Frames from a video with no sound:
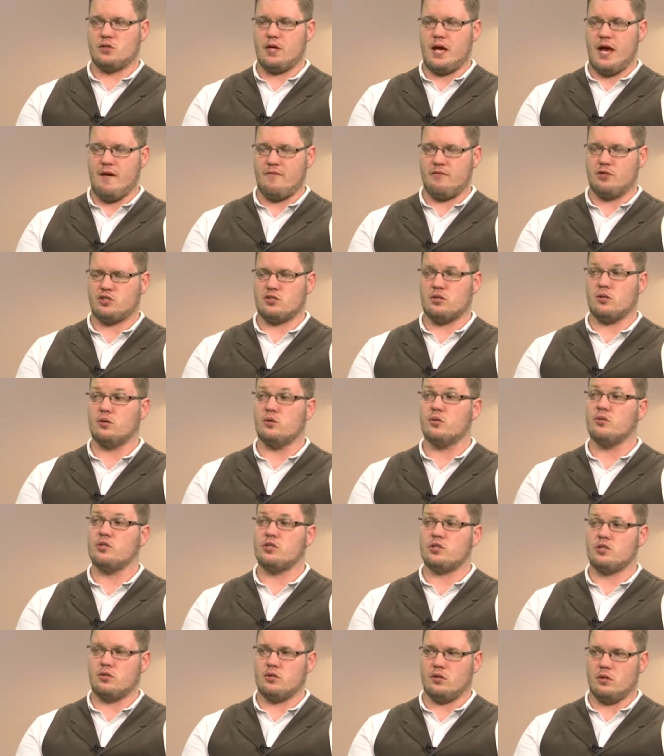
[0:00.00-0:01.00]
have a
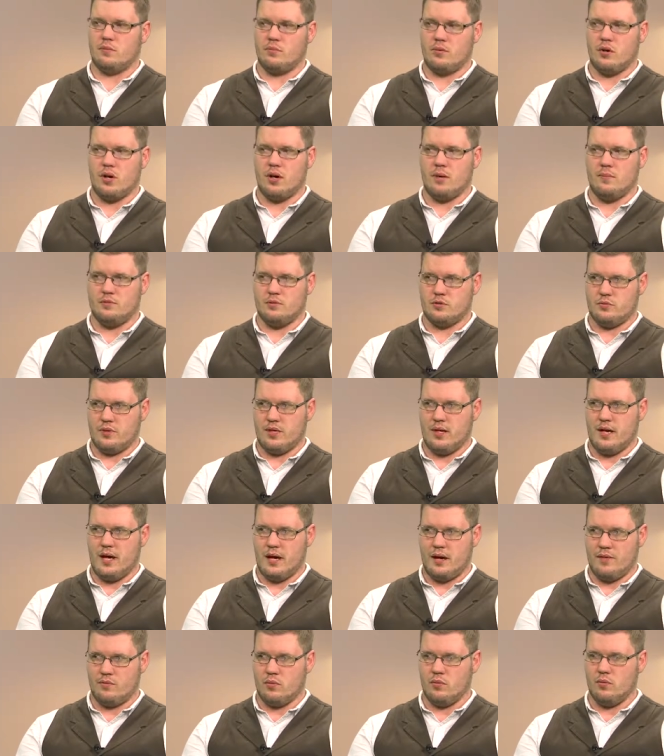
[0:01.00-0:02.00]
solution to the problems we
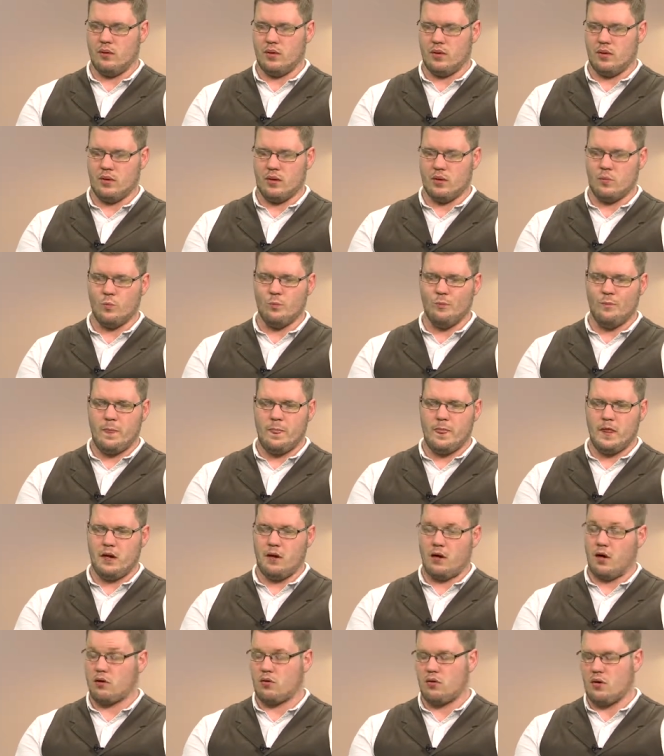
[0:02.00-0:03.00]
have going on
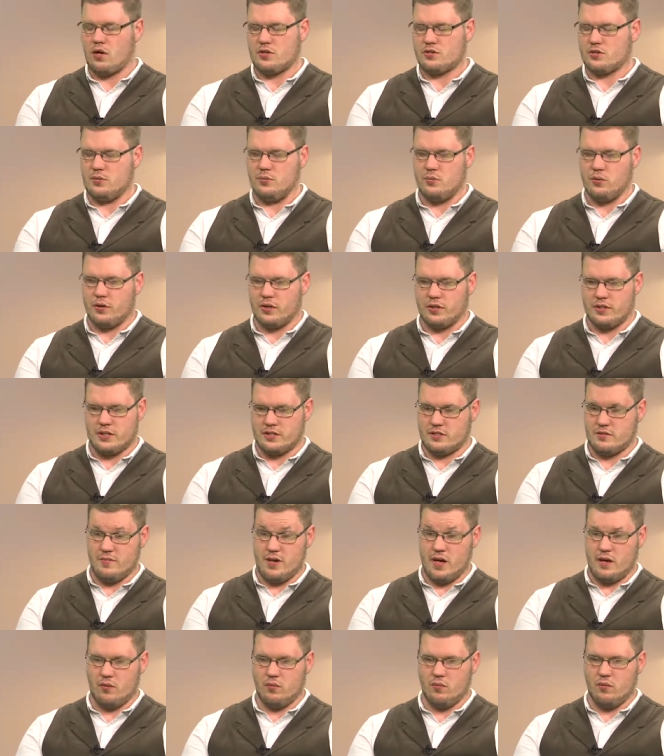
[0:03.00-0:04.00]
uh, across the board. It
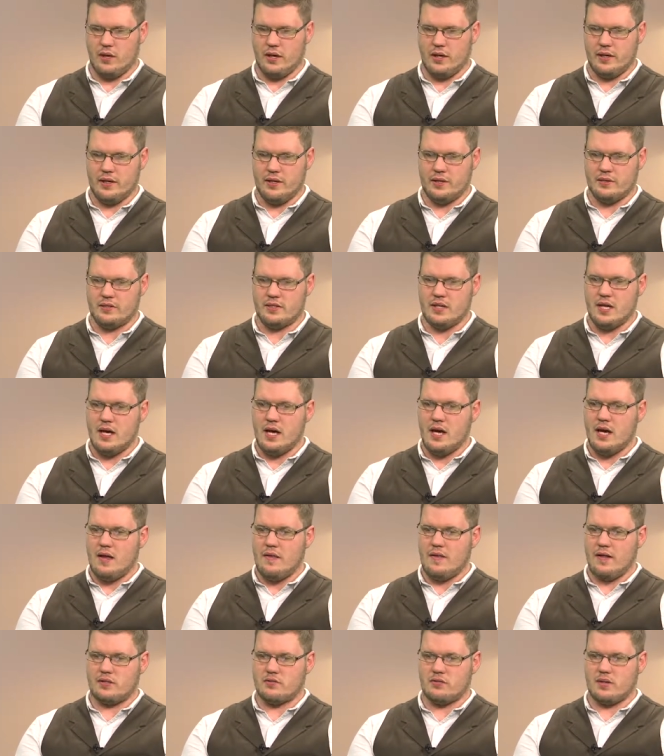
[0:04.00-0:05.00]
doesn't matter what it is.
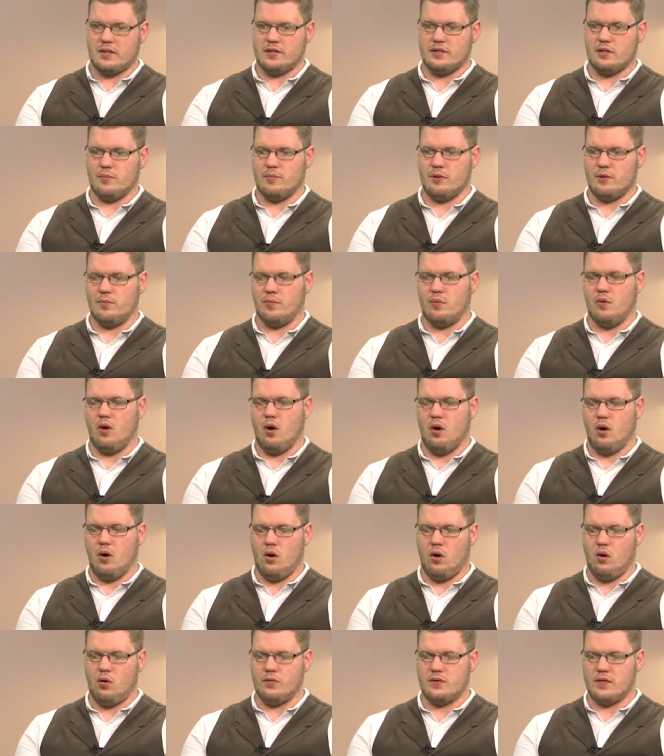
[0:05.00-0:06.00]
That's what I tell people.
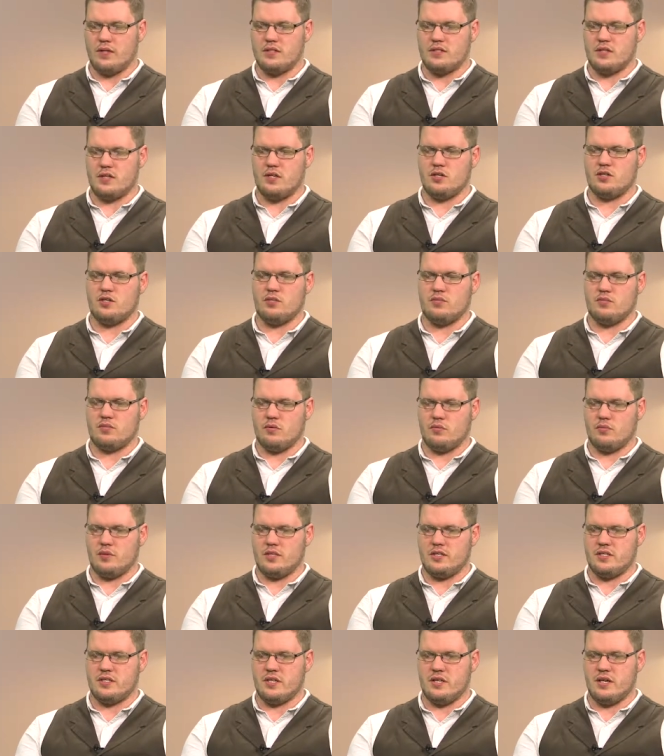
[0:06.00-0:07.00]
All these issues that
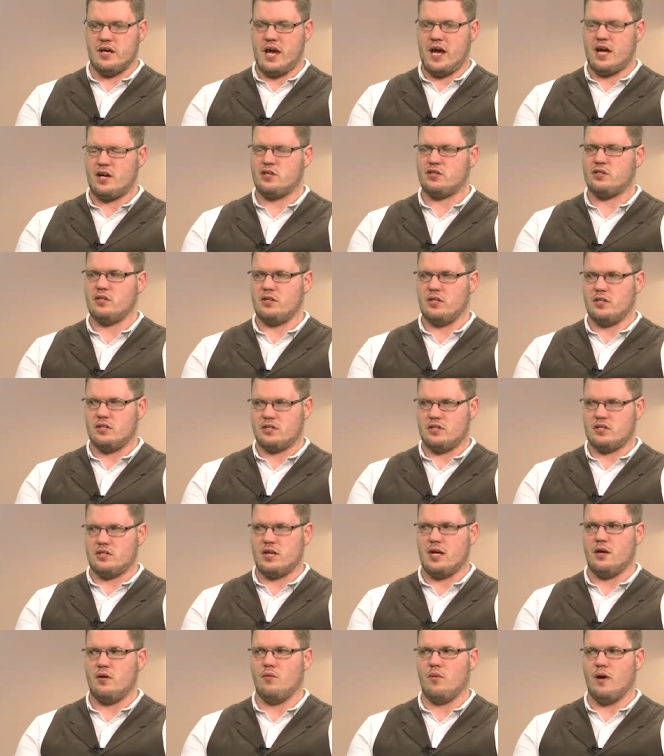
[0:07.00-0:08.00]
we see nationally and
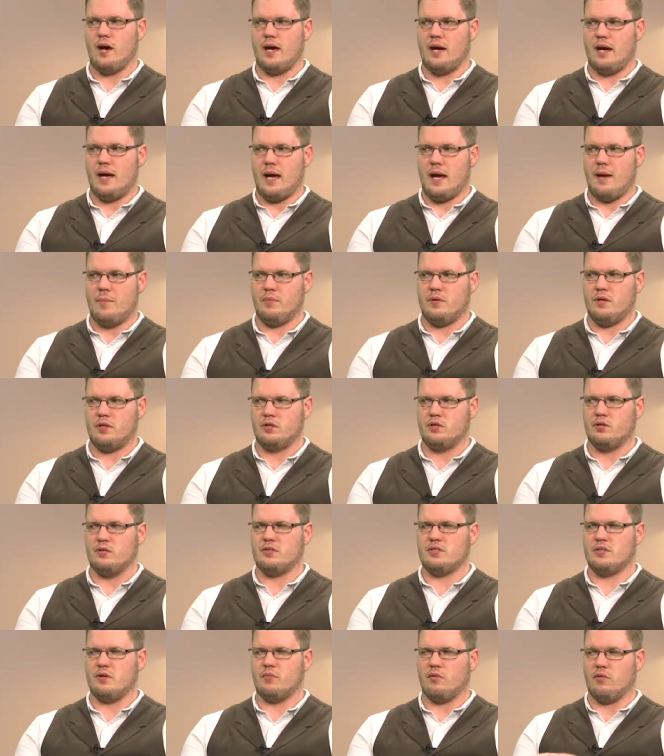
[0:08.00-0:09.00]
statewide happening
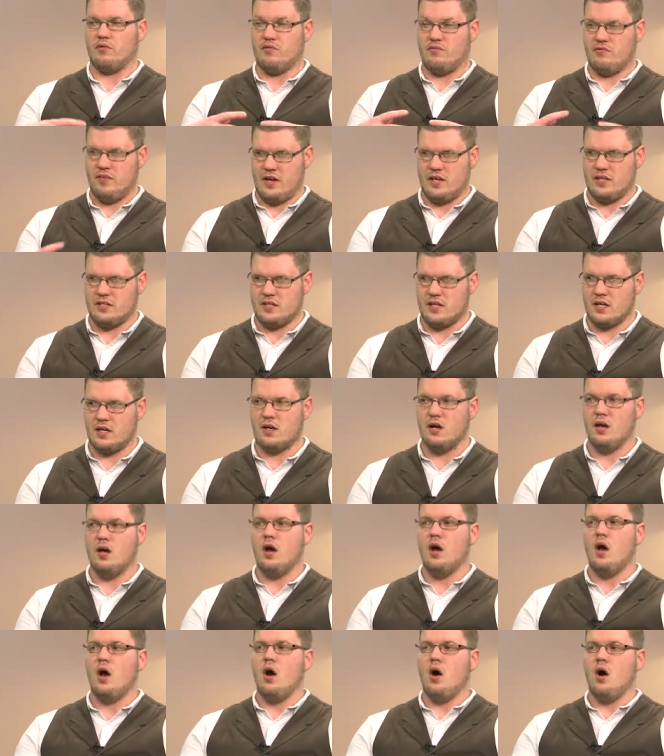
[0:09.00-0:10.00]
to us that we're facing
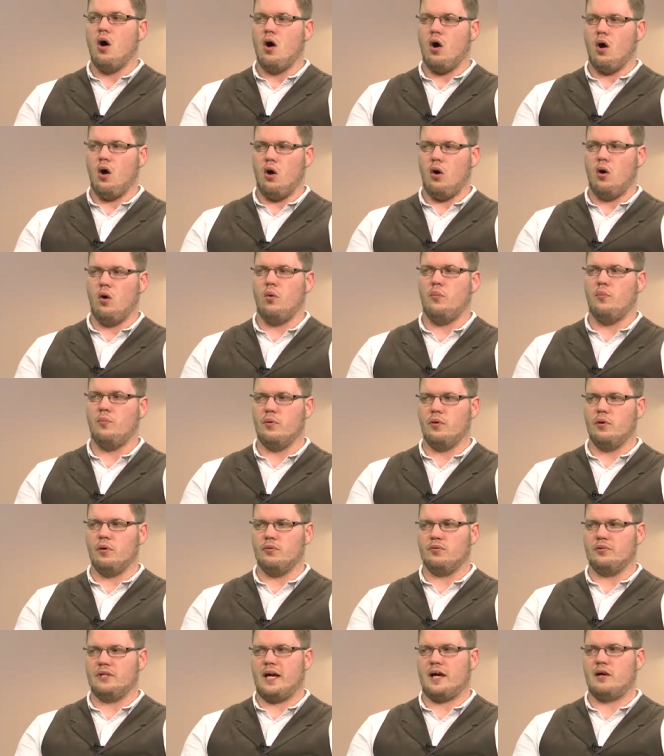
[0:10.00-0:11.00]
all
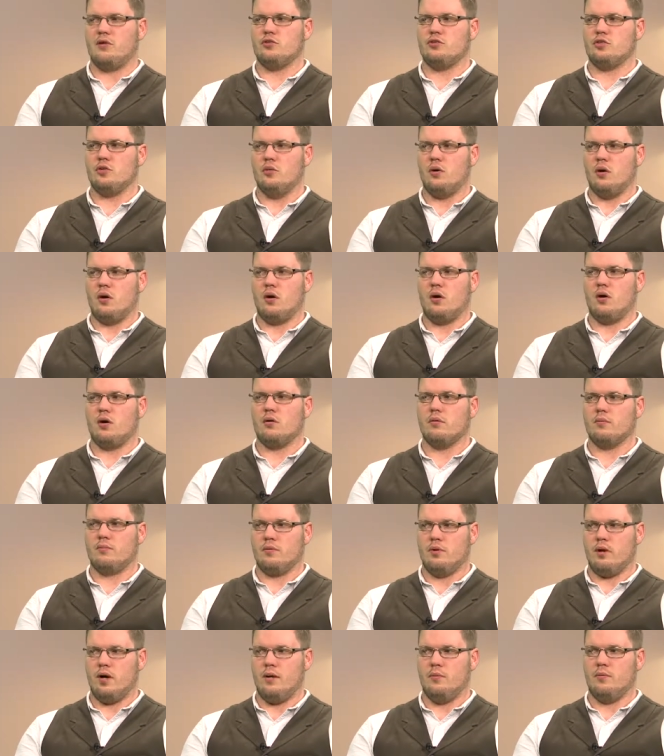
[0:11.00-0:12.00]
boiled down to a heart
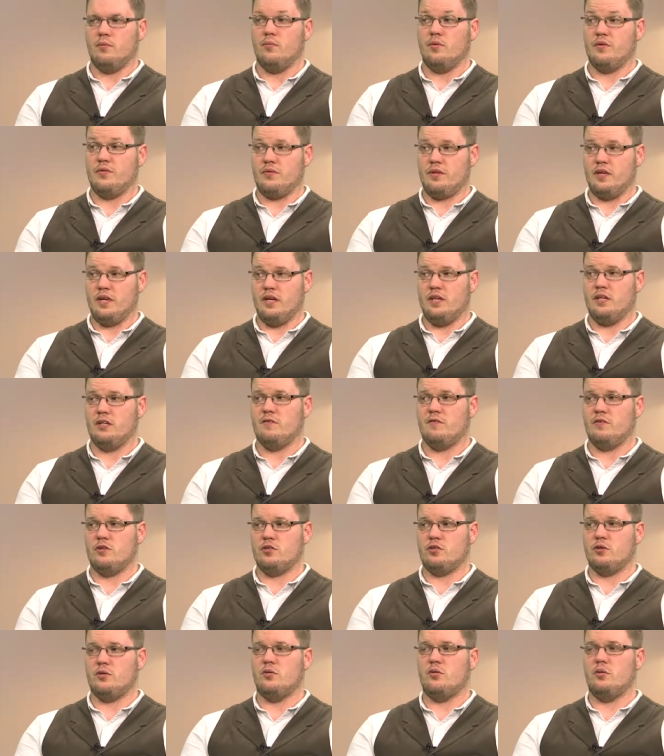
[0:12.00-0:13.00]
problem with the
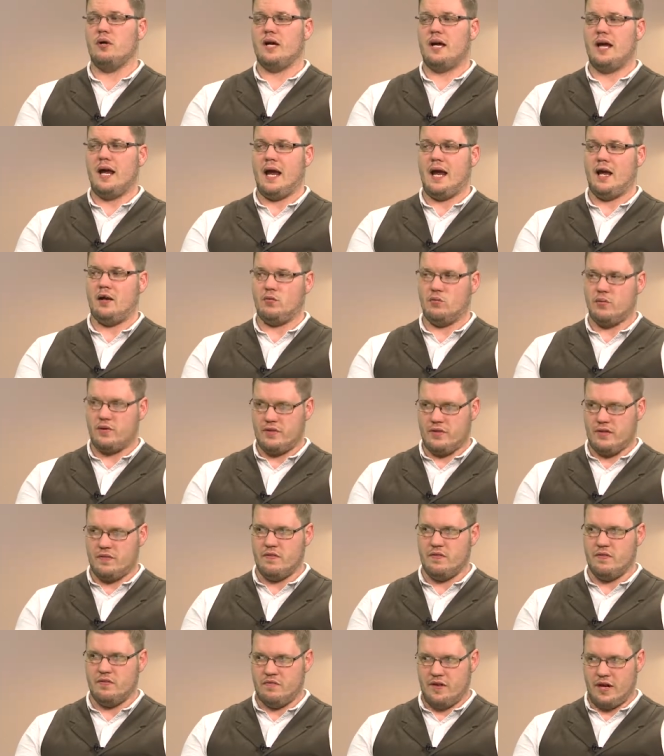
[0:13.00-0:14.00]
individual and
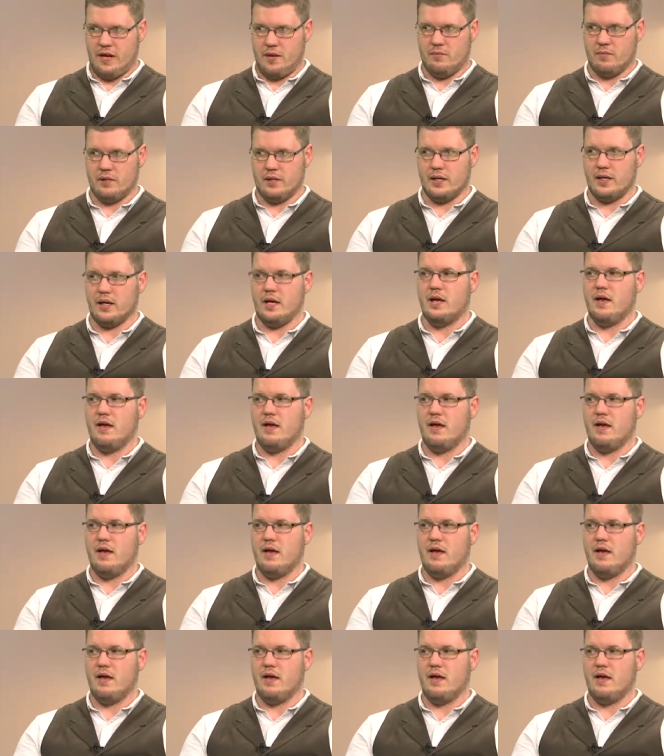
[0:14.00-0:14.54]
within the family.